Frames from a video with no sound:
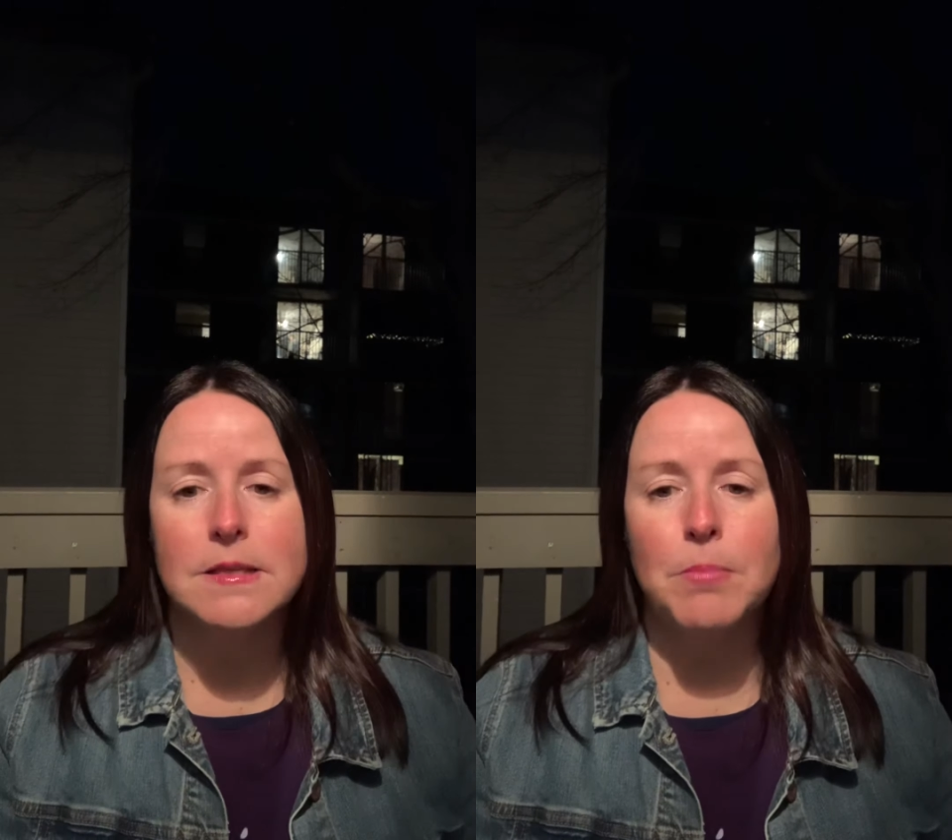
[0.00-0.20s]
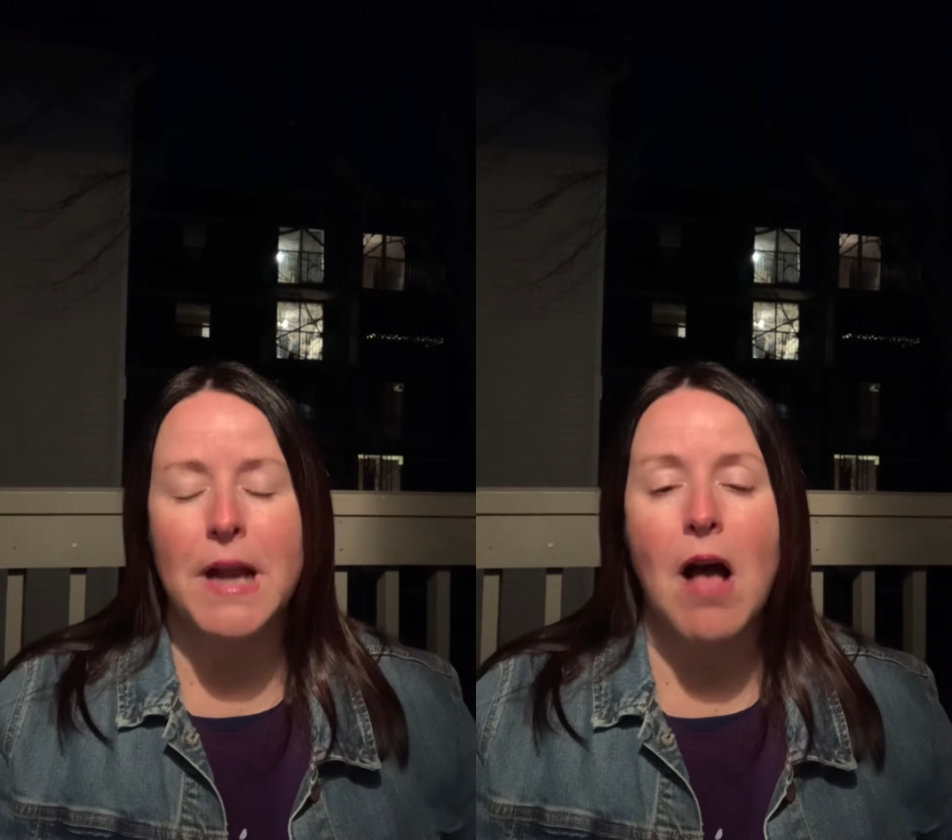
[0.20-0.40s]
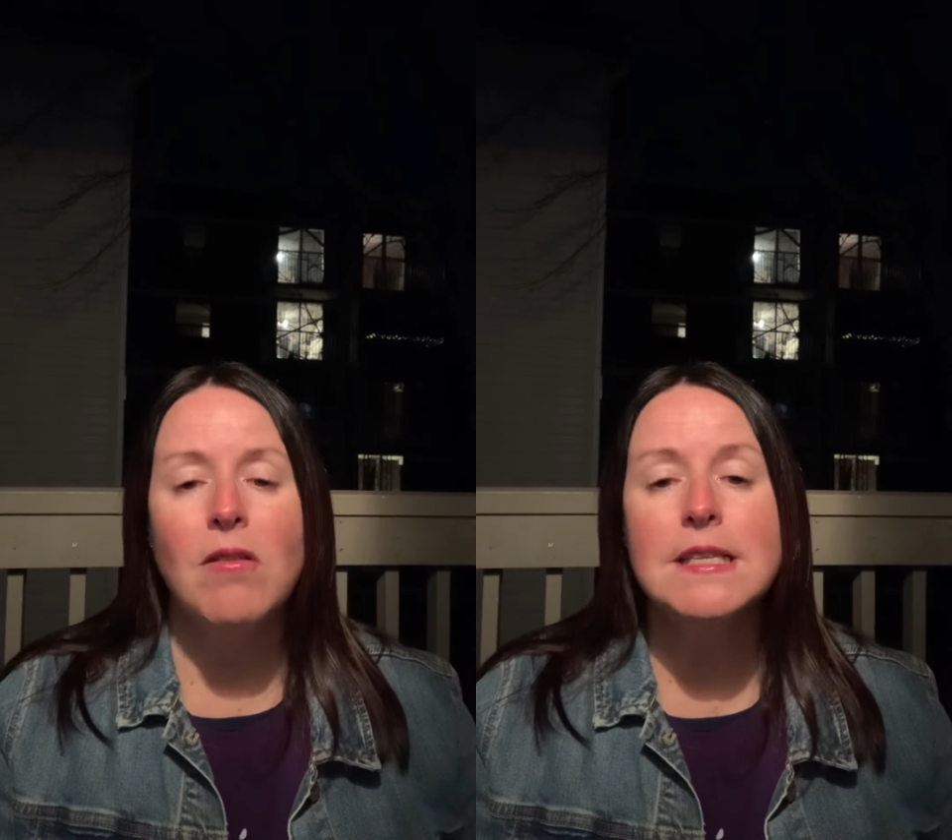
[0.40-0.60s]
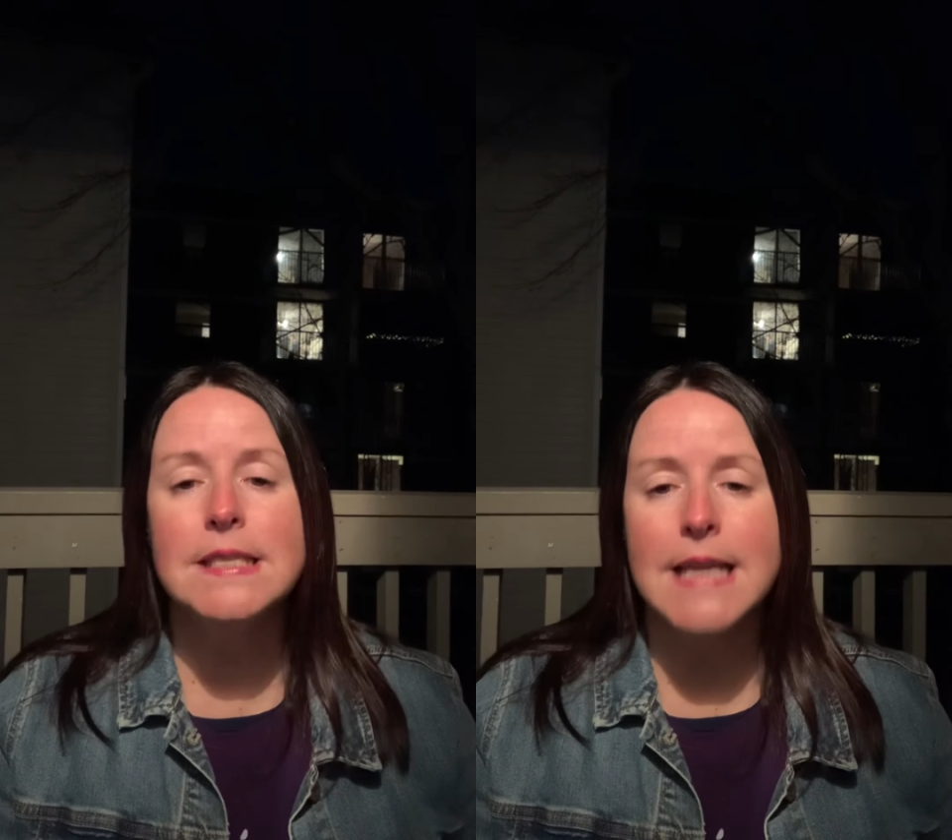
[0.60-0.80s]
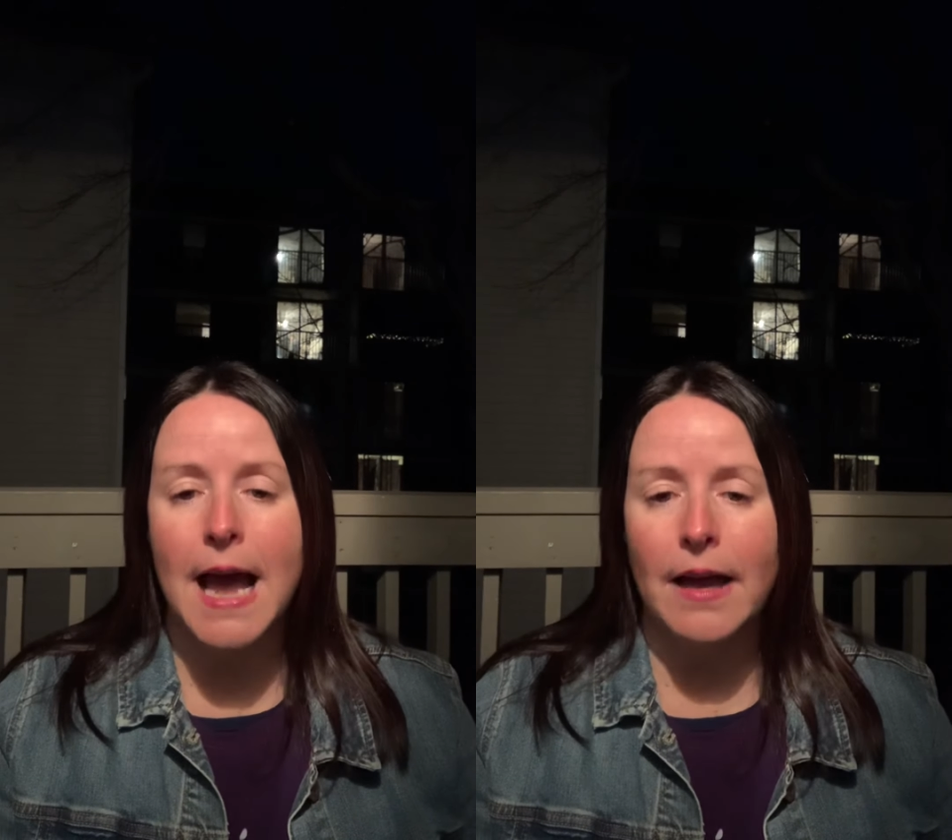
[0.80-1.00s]
but Ella's
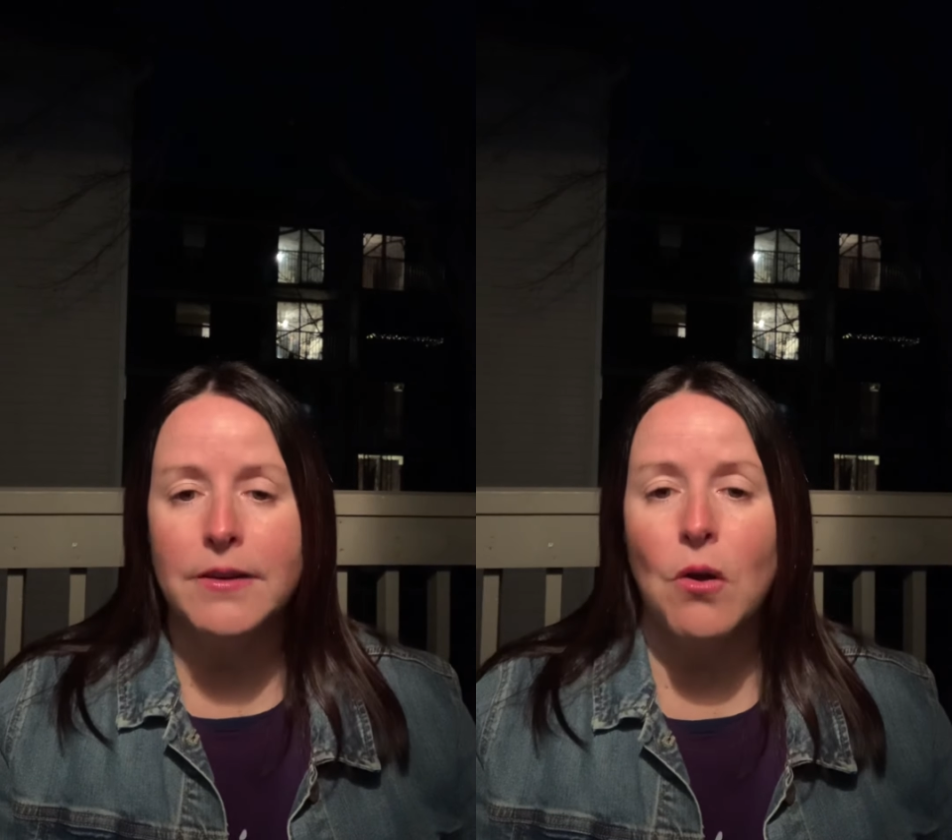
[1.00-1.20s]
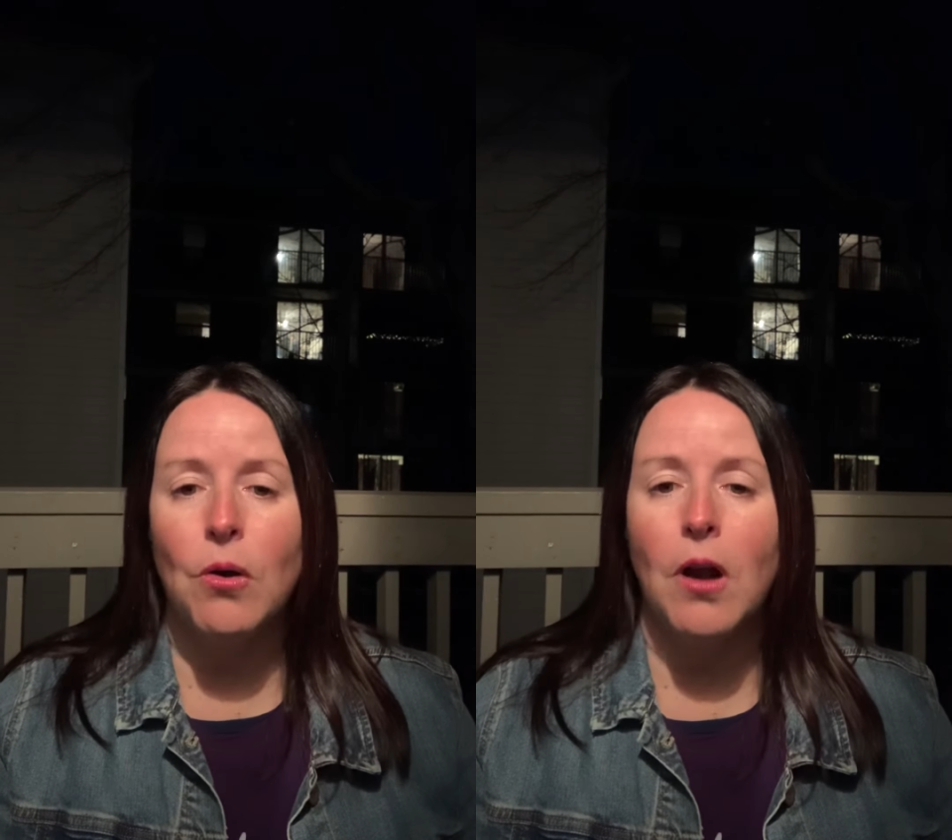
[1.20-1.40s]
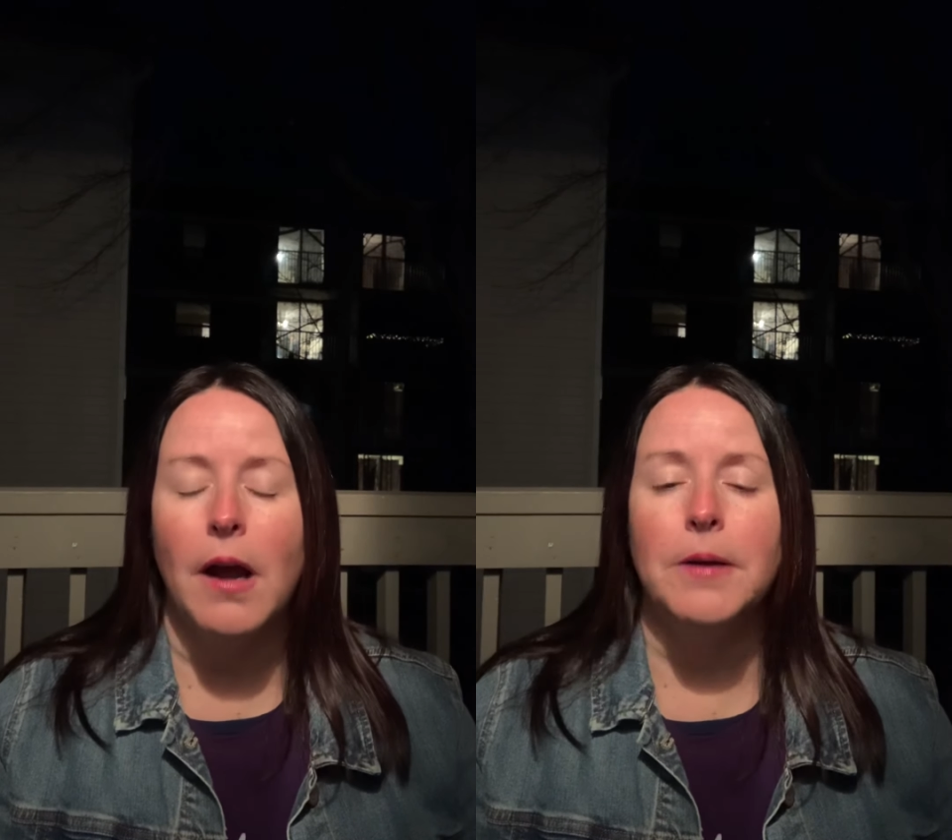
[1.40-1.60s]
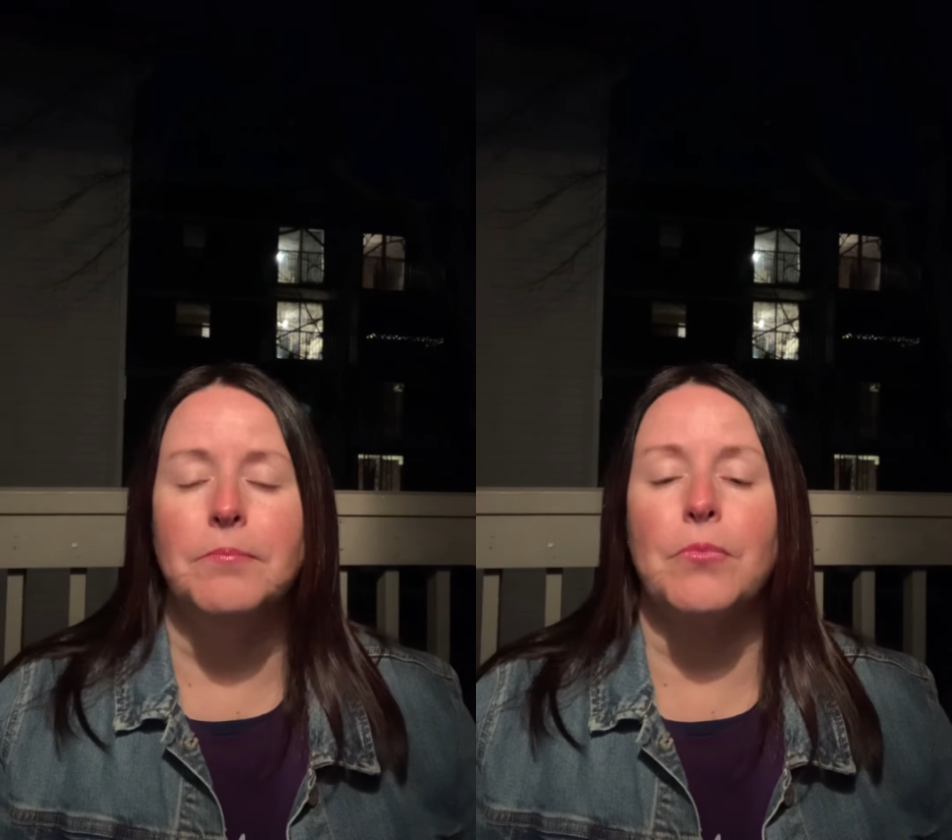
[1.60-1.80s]
dad, um,